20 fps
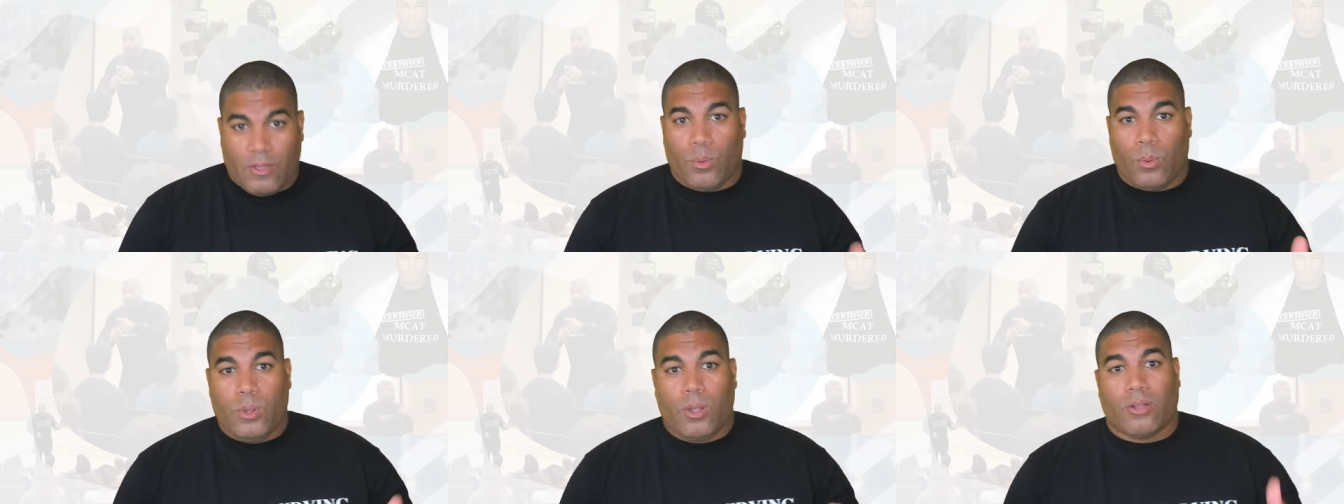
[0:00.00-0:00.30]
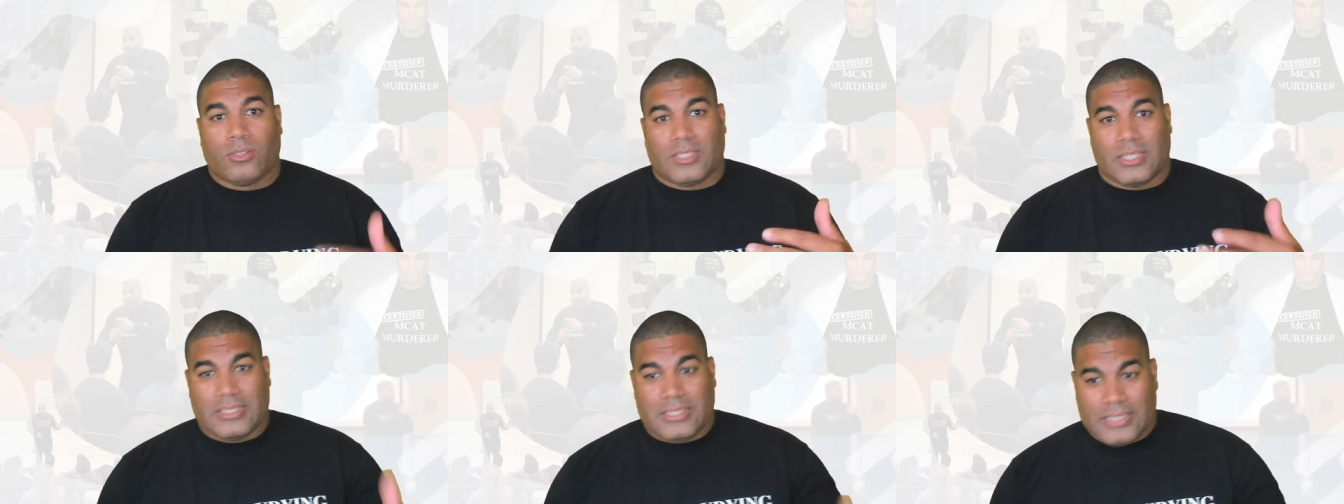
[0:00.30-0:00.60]
when we are
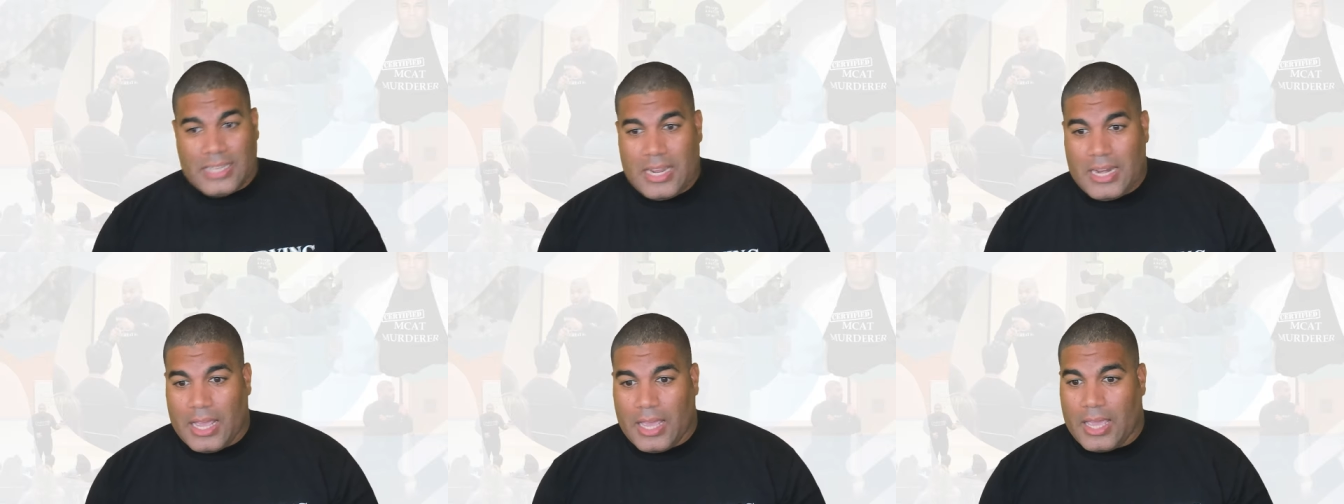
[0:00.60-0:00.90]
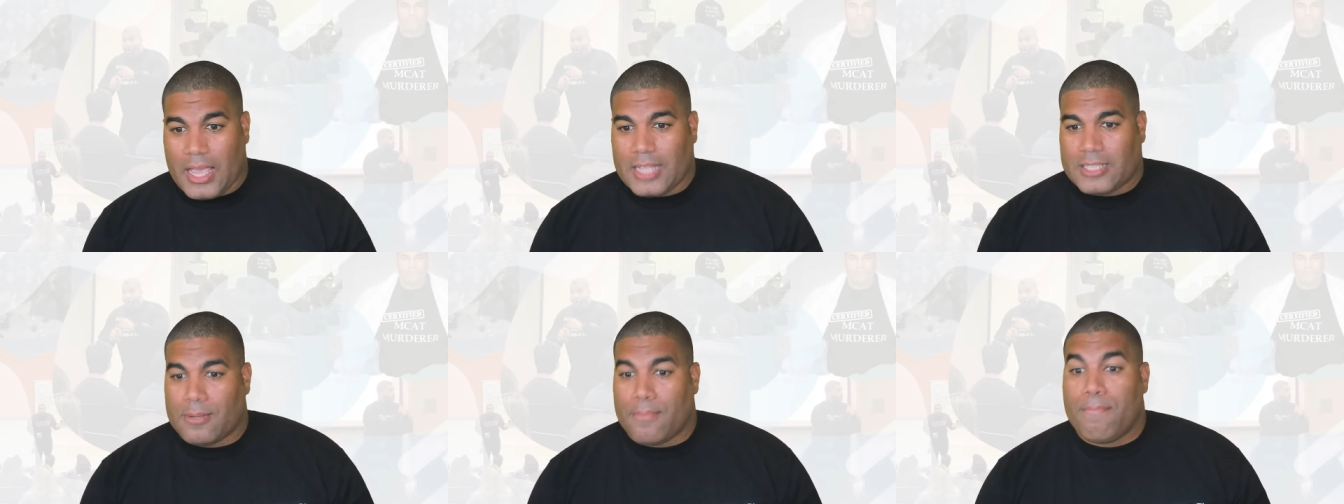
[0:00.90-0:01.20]
succeeding,
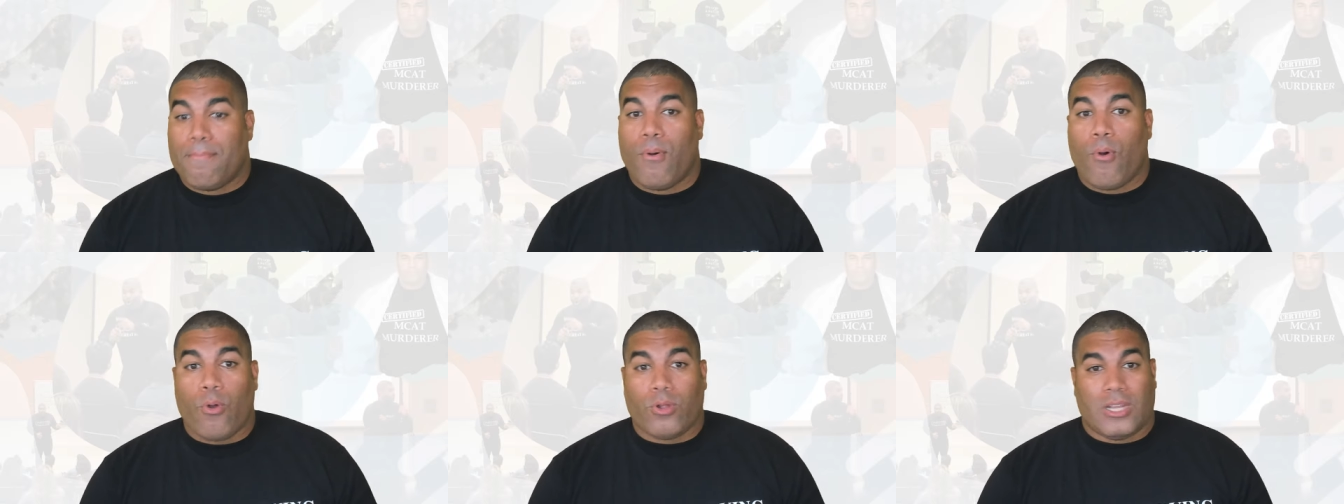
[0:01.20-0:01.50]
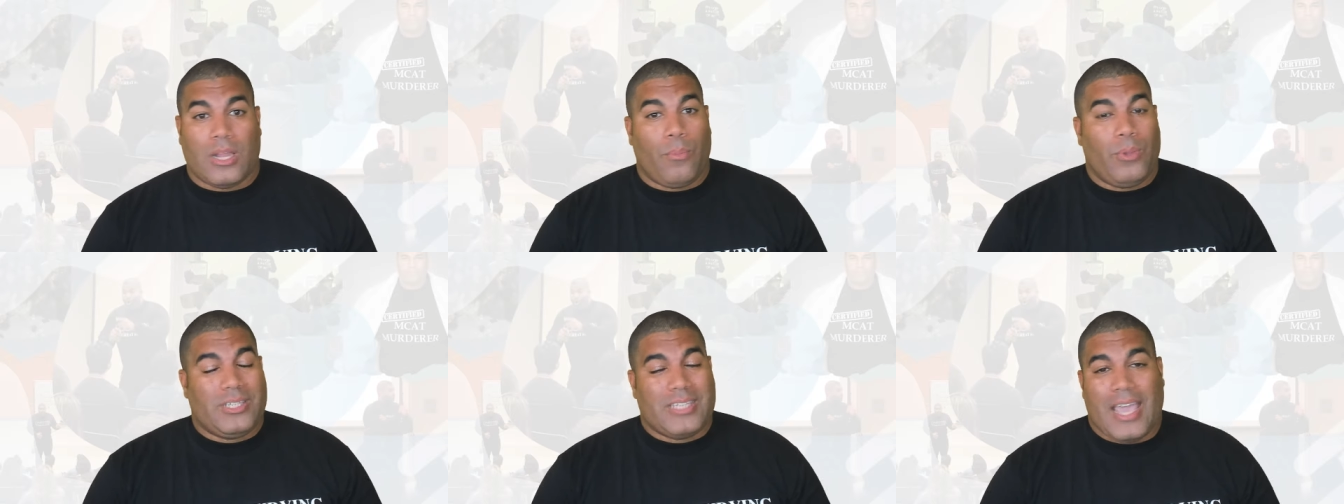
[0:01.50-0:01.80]
it's important
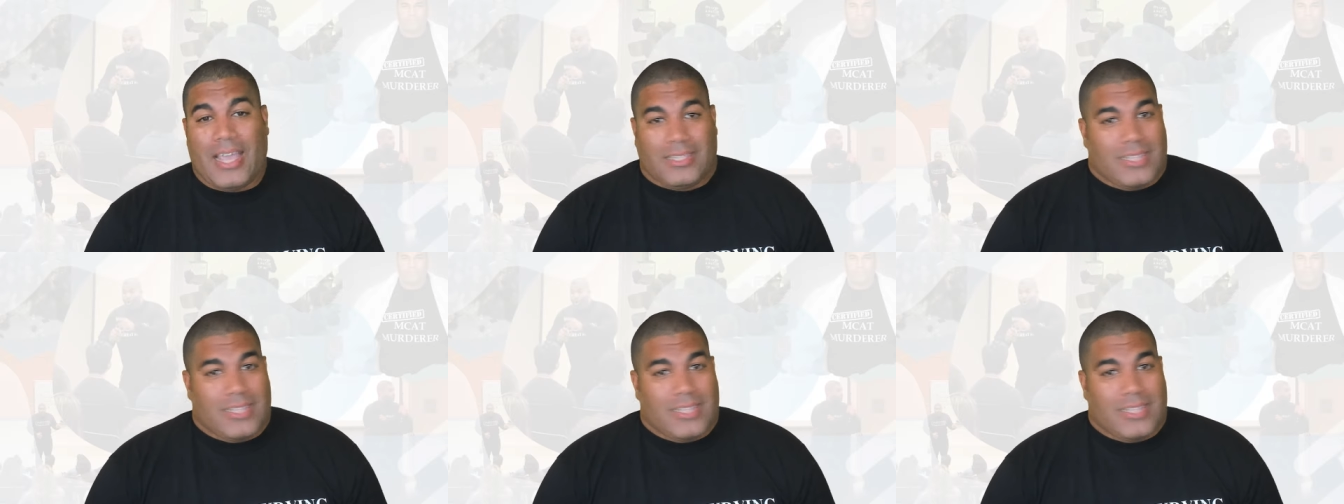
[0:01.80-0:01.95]
that we take